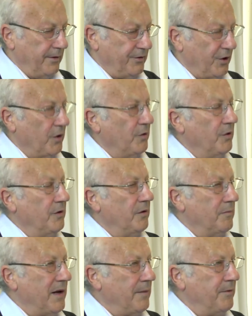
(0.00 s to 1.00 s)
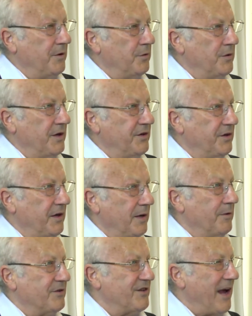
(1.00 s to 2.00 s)
So maybe you need to
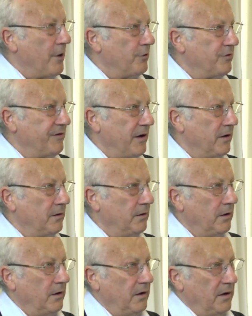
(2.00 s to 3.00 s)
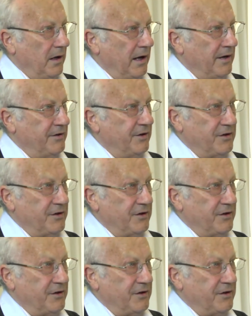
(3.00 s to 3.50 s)
keep a sound file and